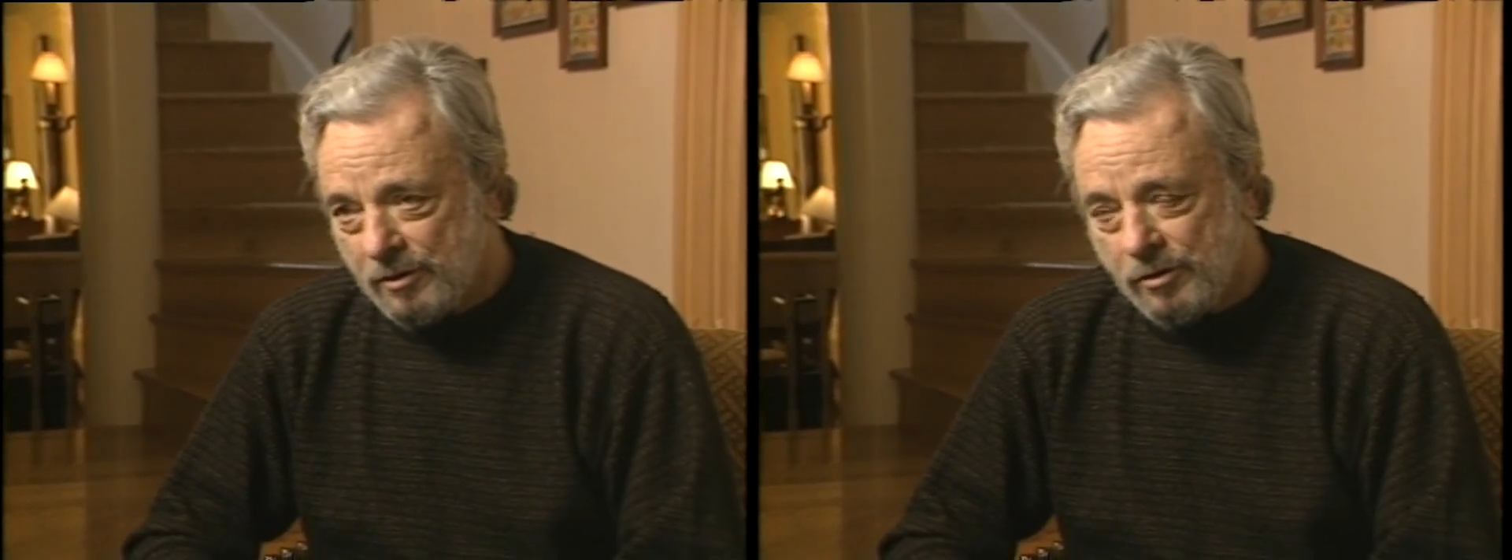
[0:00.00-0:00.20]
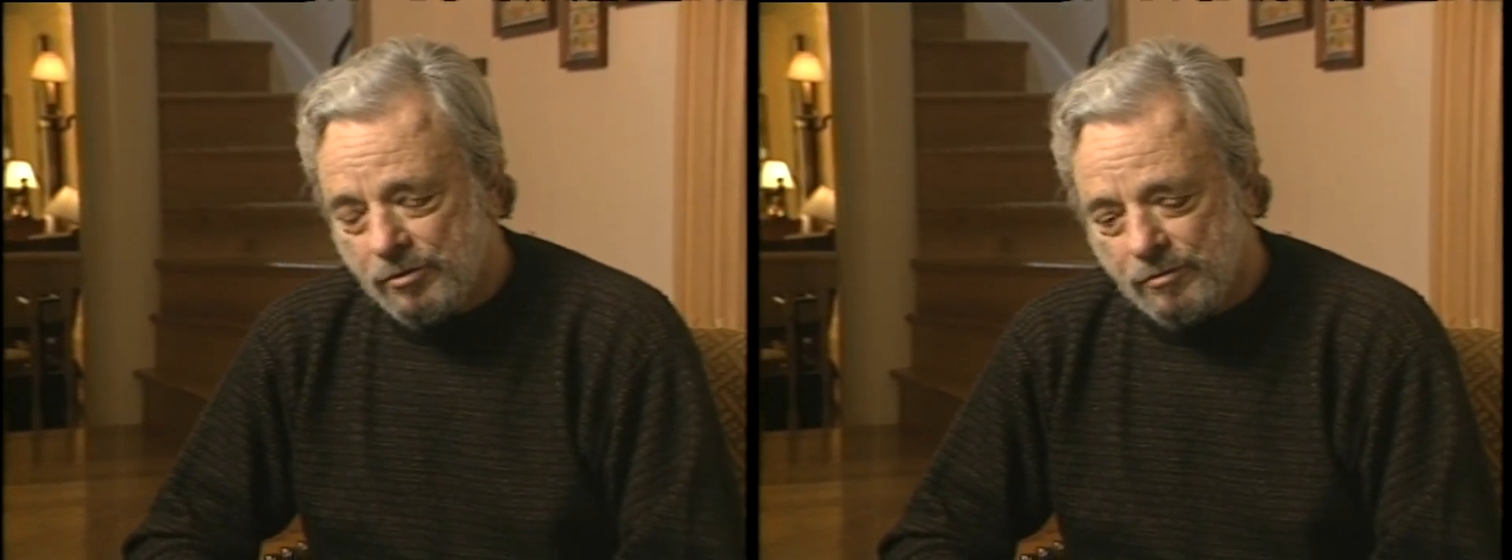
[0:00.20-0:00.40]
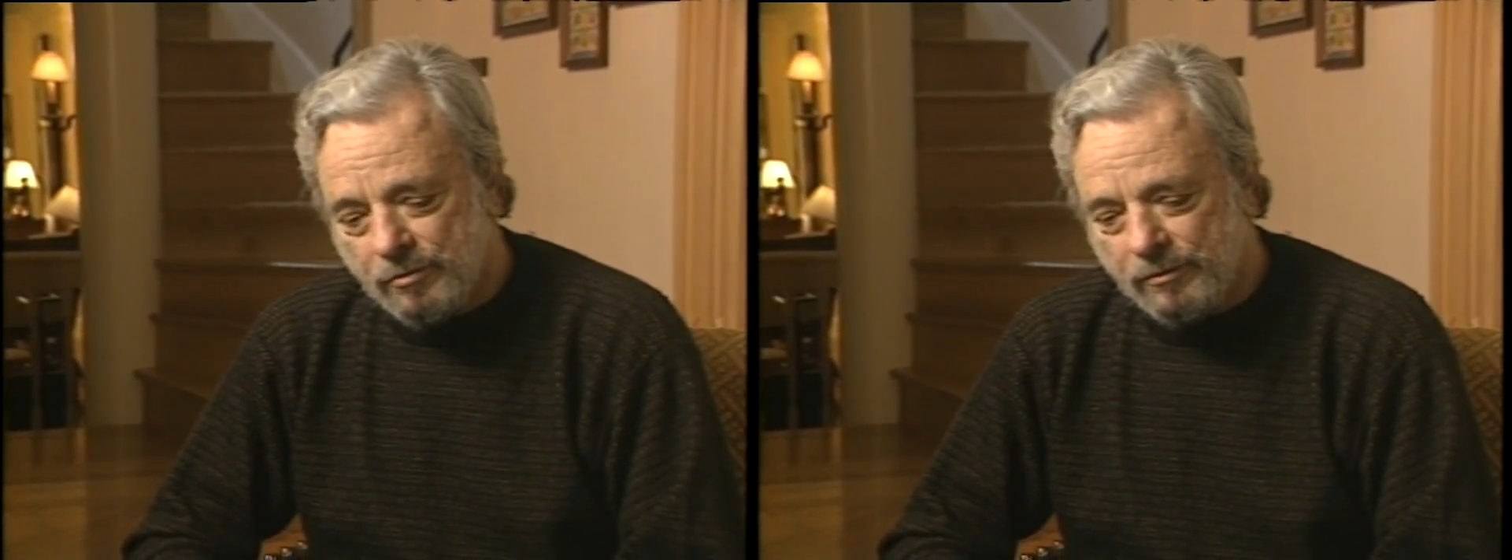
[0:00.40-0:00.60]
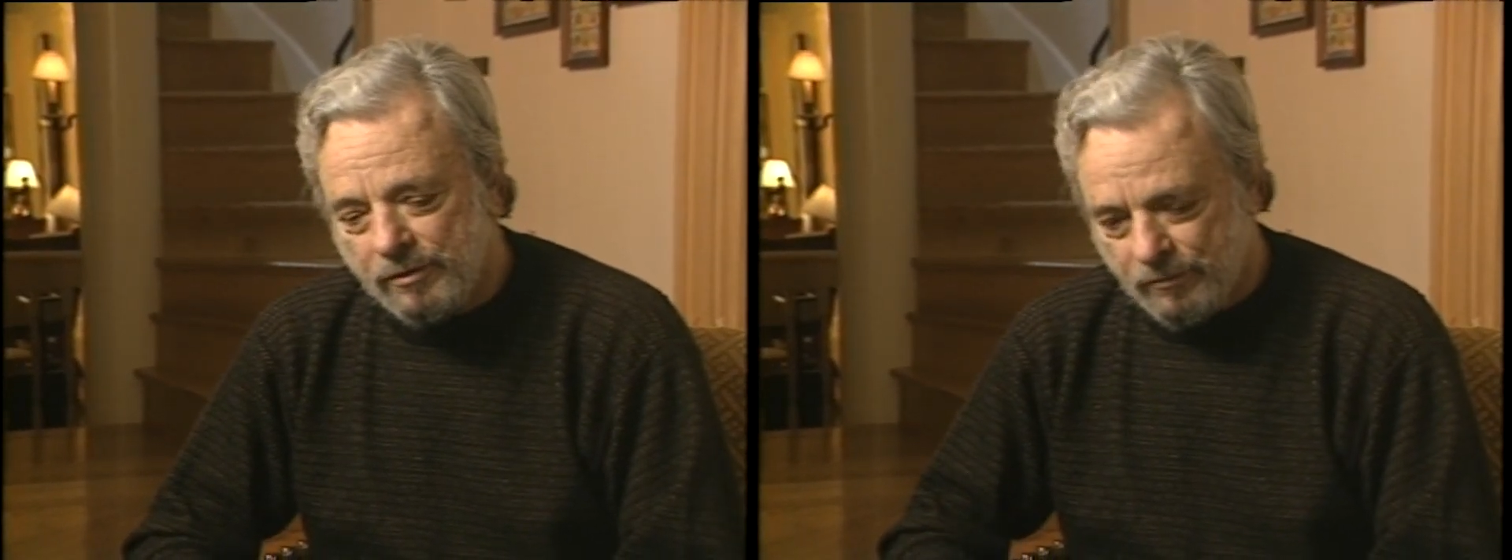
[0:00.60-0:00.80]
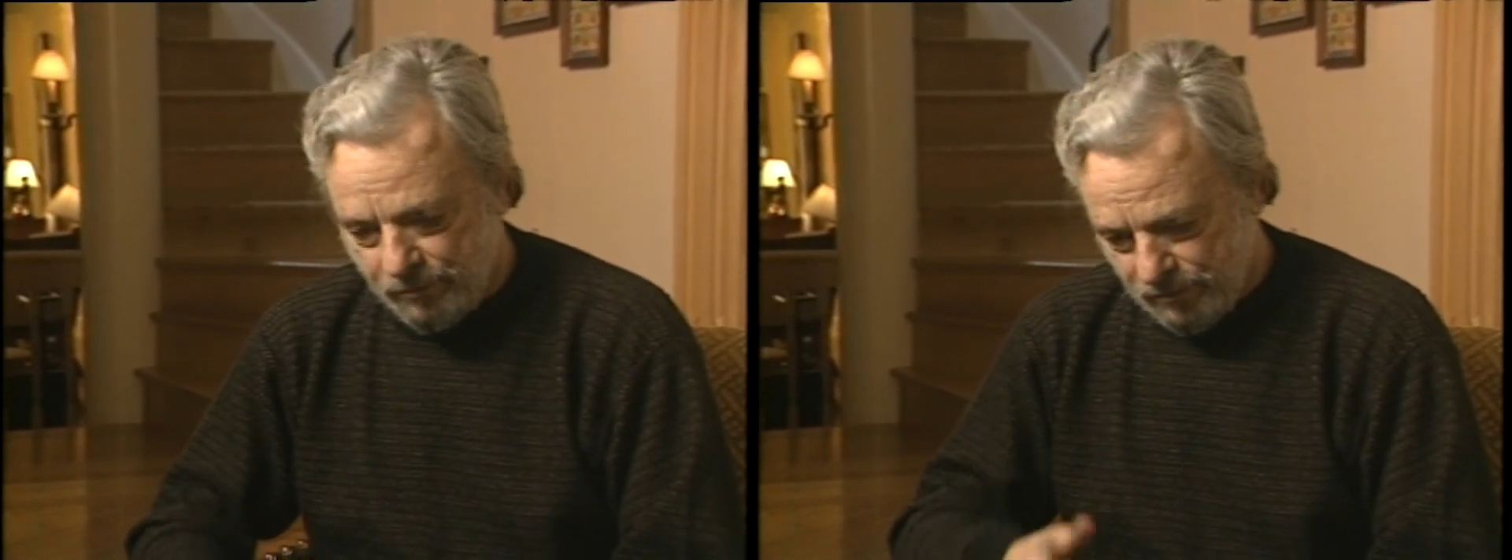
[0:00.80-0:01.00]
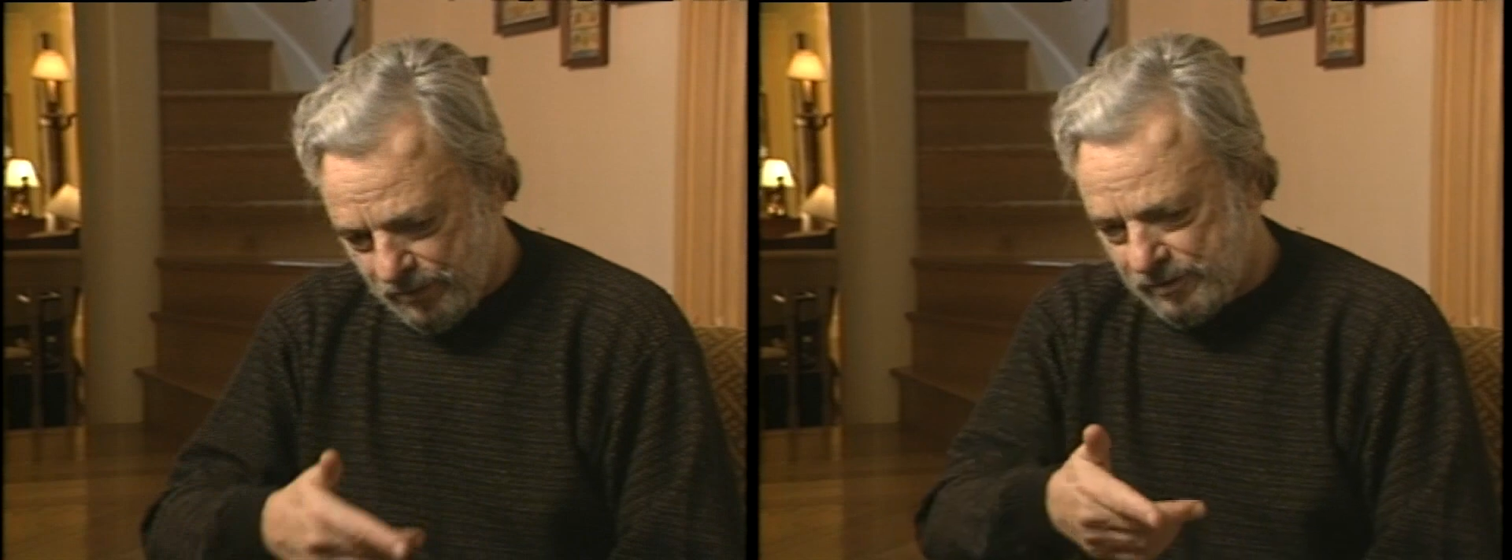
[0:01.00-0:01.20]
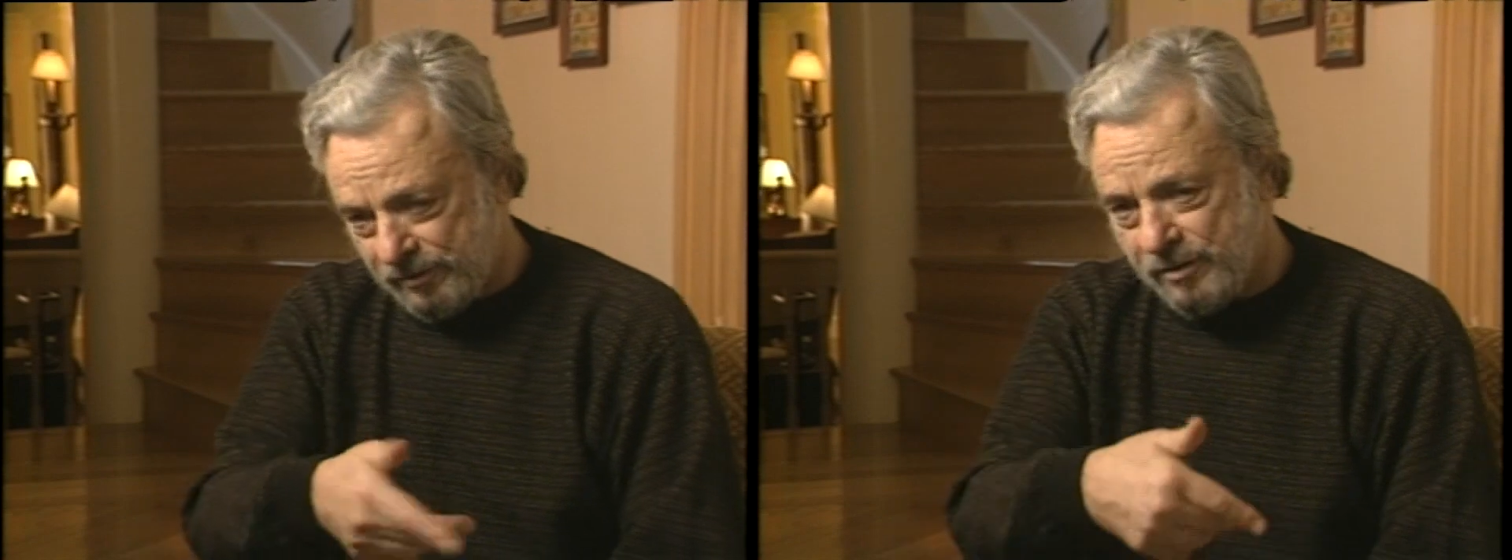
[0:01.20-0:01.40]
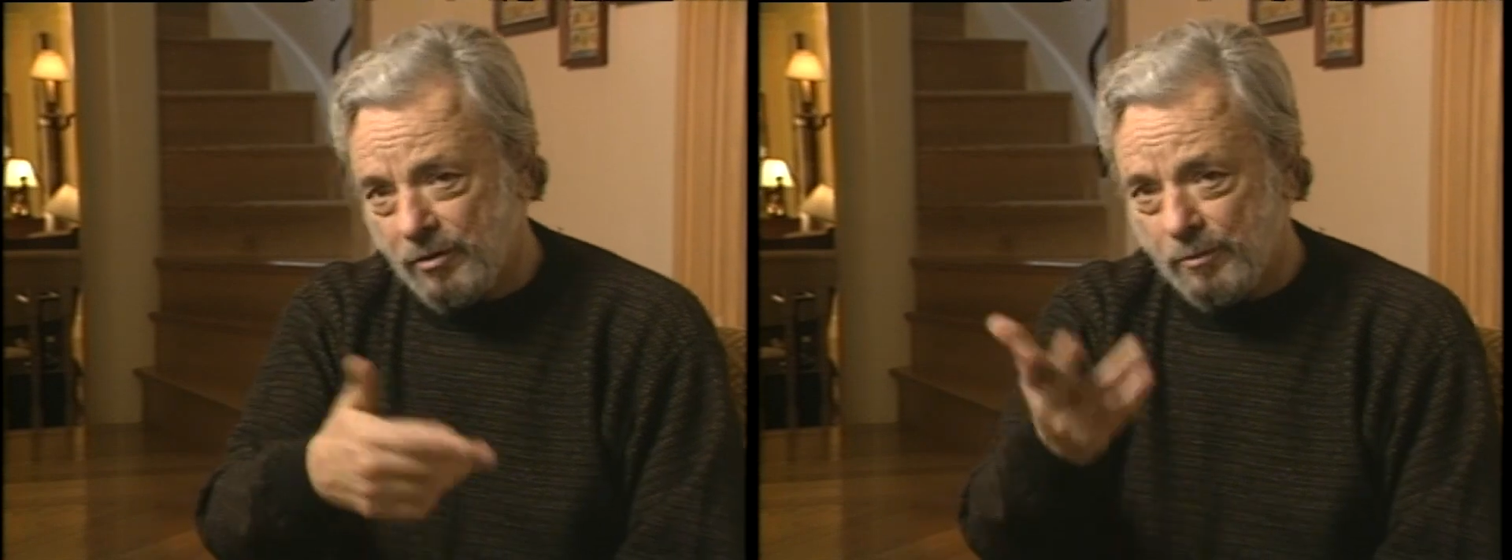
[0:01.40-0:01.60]
through the, for, this is
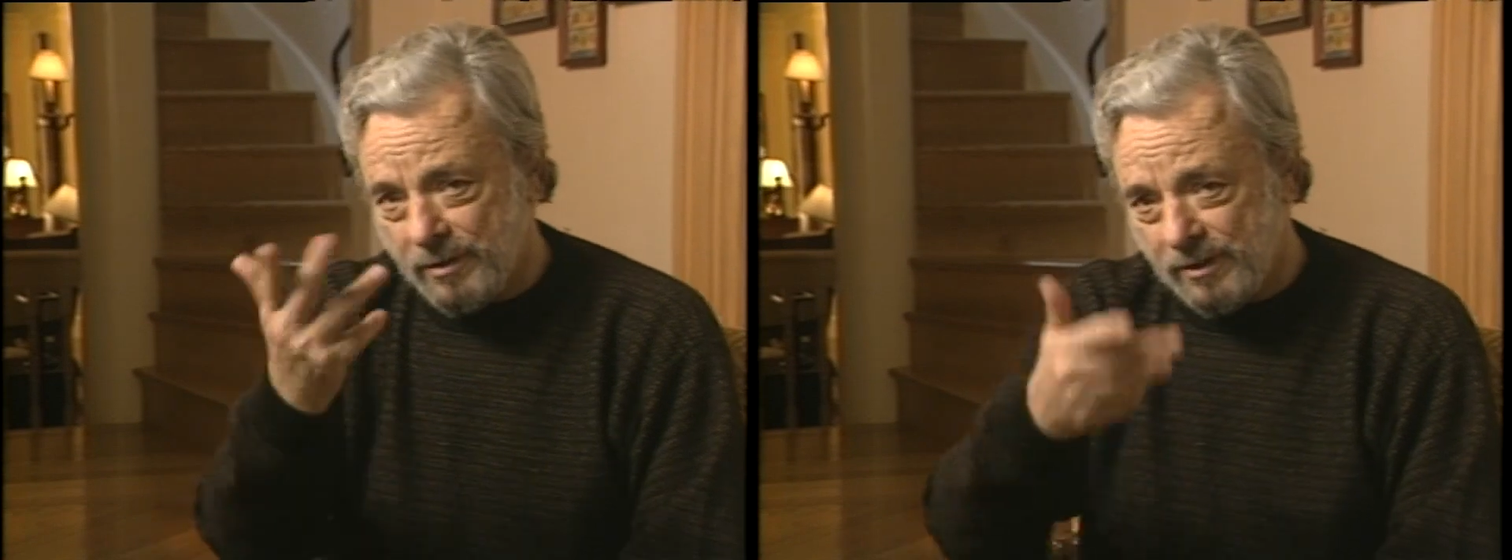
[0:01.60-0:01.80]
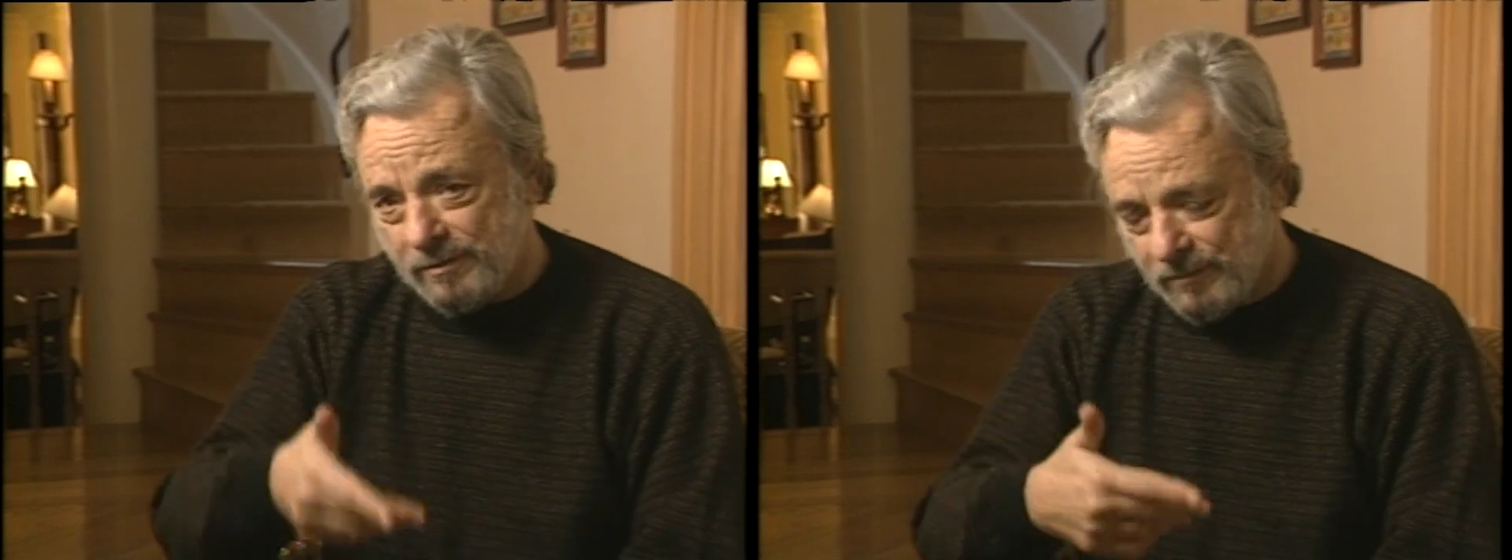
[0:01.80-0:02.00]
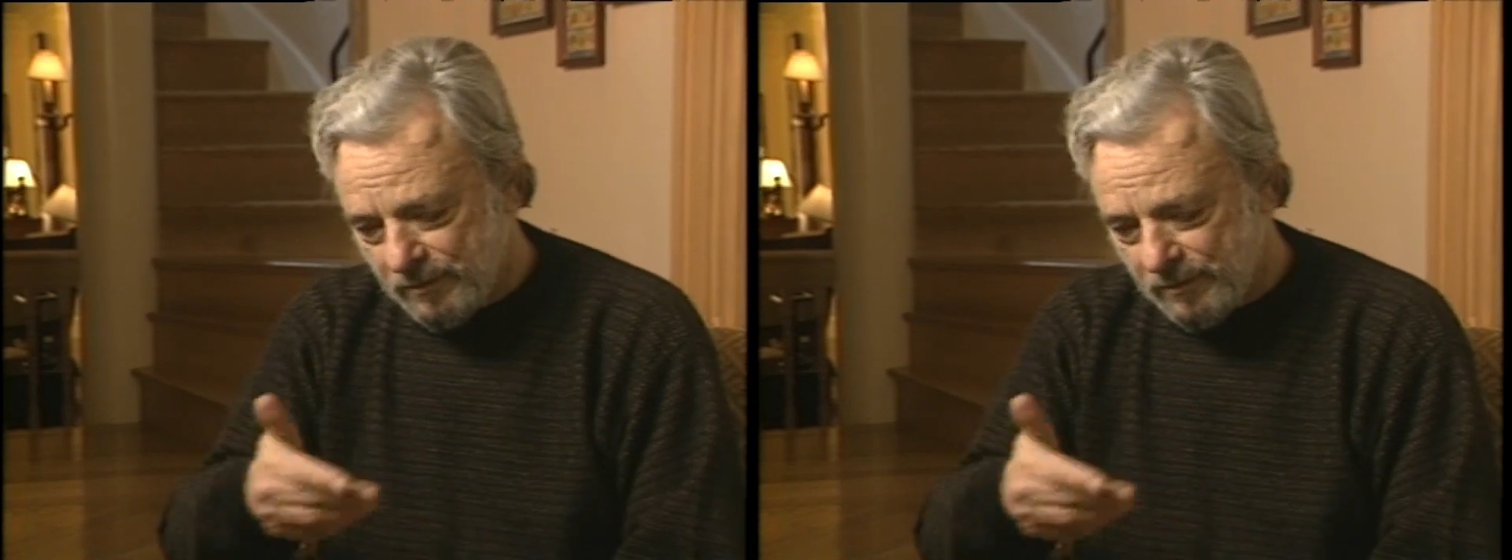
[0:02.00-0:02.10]
the opening